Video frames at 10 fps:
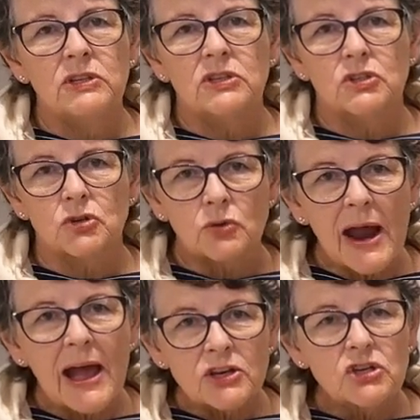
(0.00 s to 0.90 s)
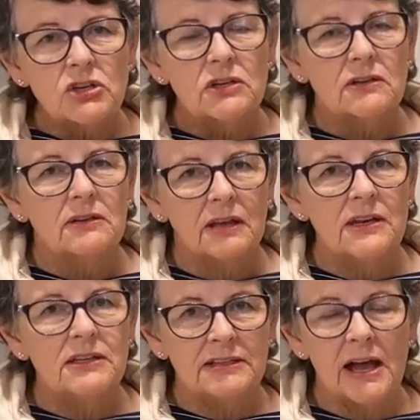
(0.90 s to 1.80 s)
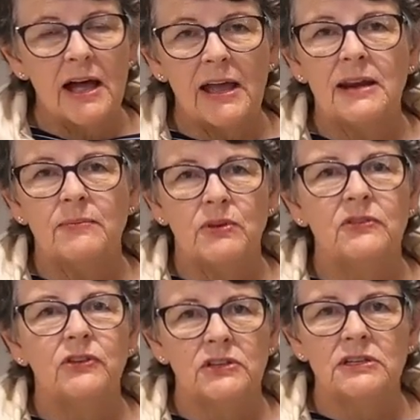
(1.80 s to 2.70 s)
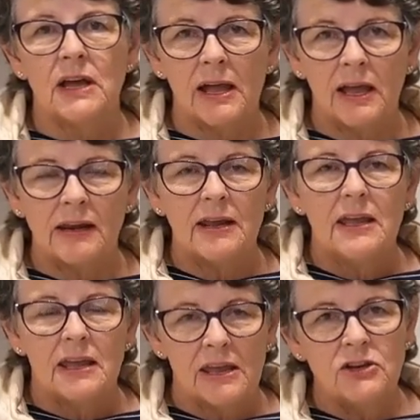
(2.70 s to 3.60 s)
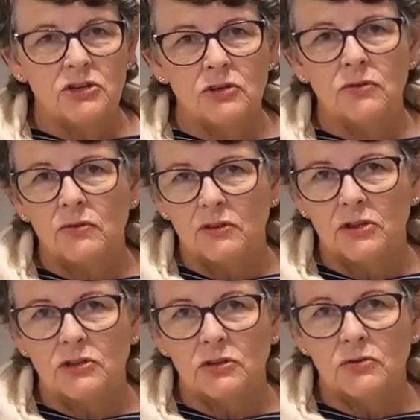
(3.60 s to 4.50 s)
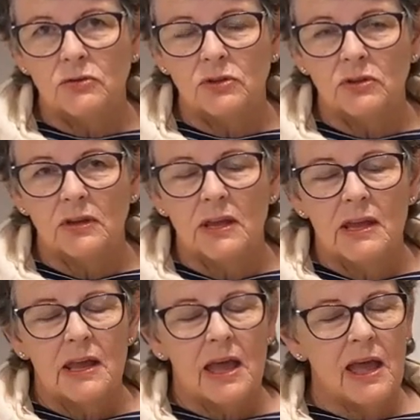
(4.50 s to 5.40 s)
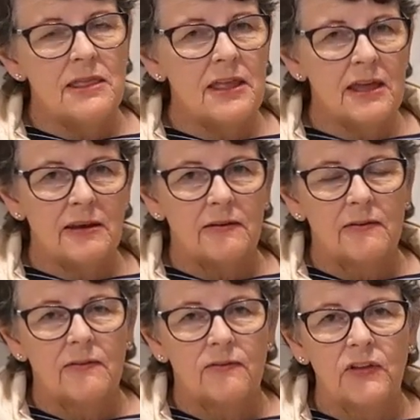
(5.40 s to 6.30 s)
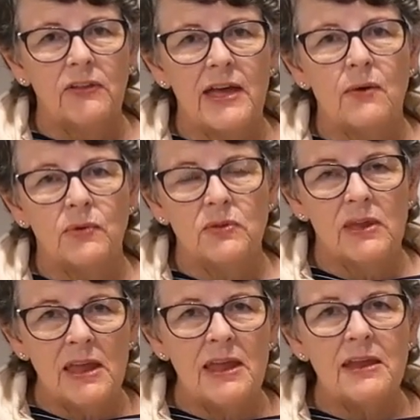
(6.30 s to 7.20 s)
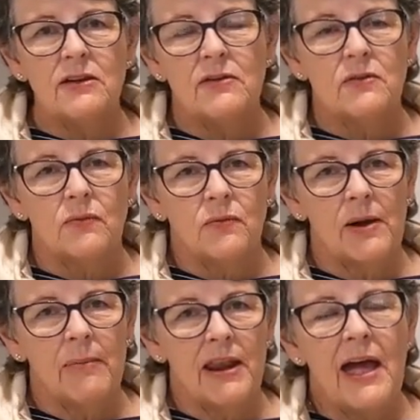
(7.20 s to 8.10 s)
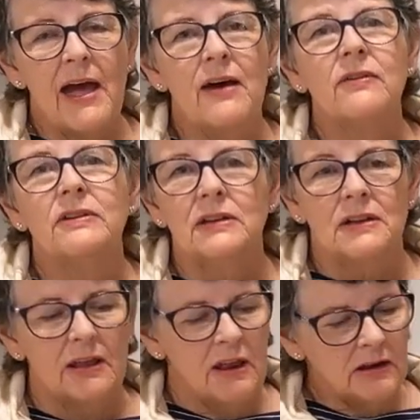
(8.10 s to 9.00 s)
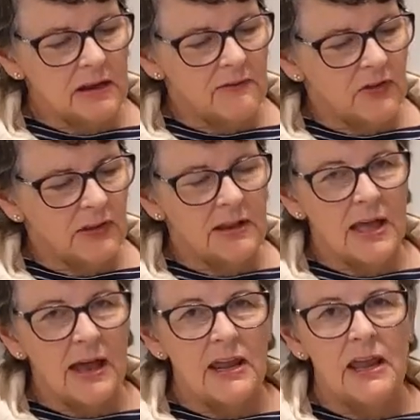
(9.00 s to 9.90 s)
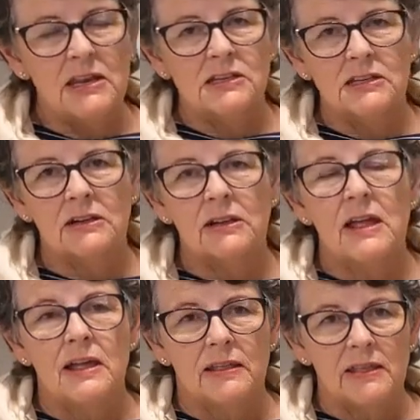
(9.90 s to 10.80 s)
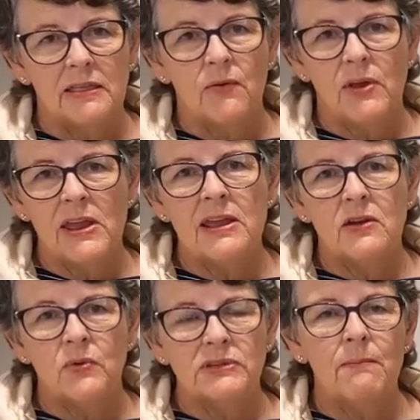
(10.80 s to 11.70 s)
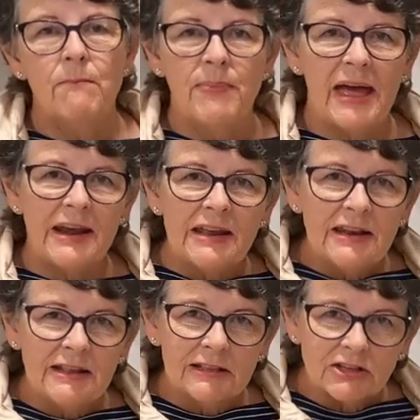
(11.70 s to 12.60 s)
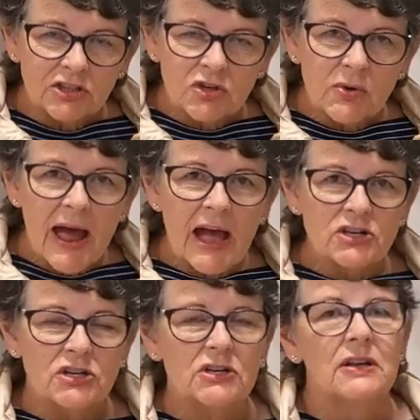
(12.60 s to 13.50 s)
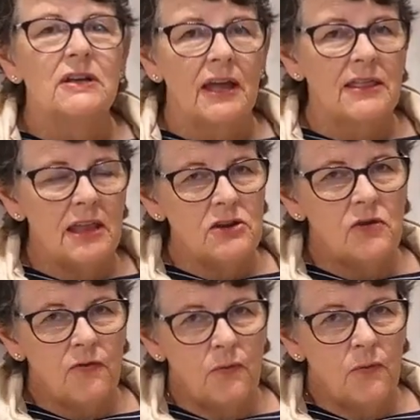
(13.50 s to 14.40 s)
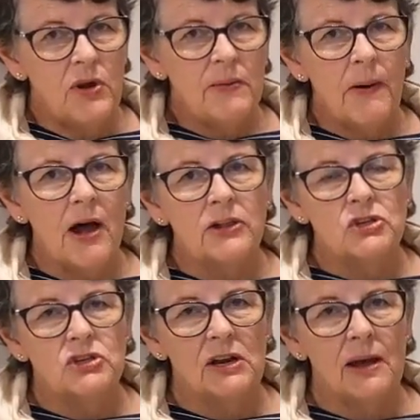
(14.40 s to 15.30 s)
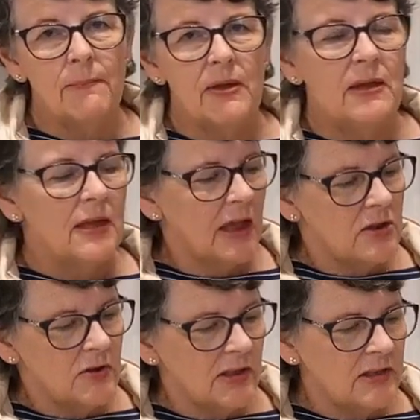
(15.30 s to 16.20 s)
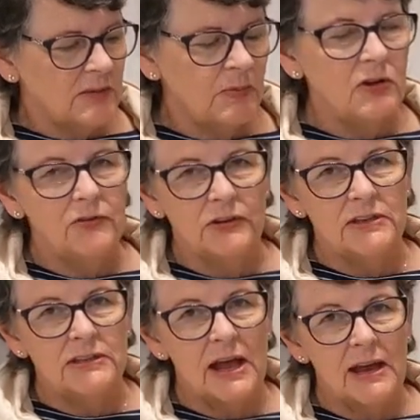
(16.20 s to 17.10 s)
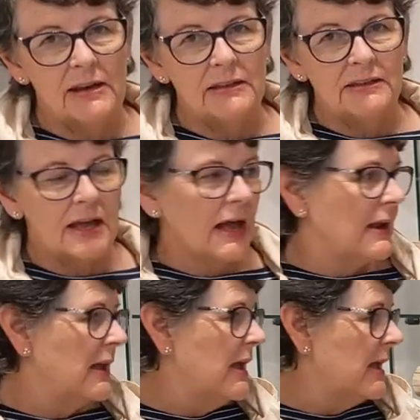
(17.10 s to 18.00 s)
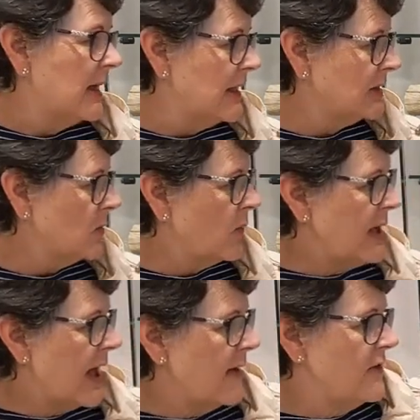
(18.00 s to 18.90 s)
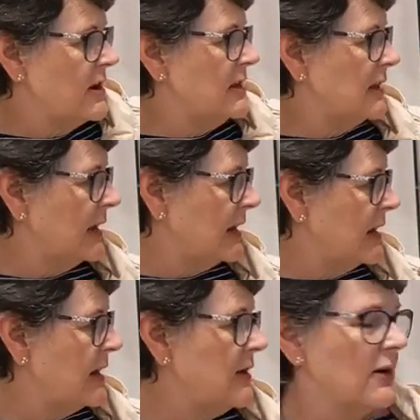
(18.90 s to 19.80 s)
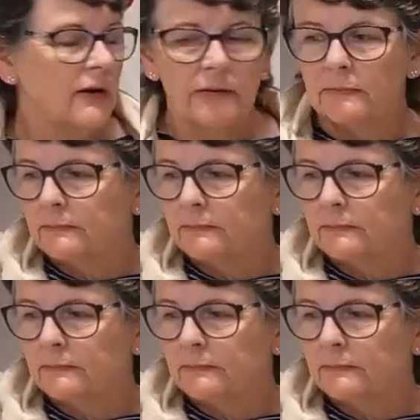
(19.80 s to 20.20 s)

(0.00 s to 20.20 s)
was scratch a beautiful design into the tooth, and then fill that with ink, rub it out, and keep filling that until the ink was embedded in the scratch, and then you repolished it up, and you had this beautiful design inside. And that's what we have in here.